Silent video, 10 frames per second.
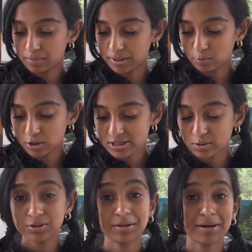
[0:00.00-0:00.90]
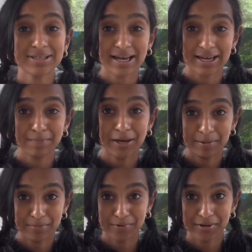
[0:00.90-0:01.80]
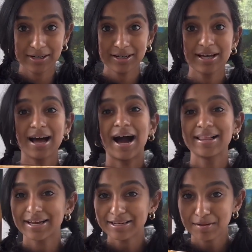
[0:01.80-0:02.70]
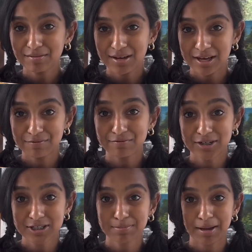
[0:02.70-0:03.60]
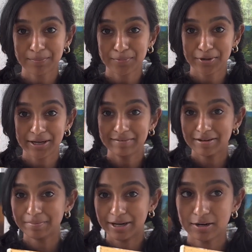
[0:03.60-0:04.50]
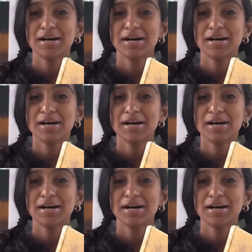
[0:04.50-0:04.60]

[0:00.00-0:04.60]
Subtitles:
It was only my second paint pour. I liked my first paint pour even better.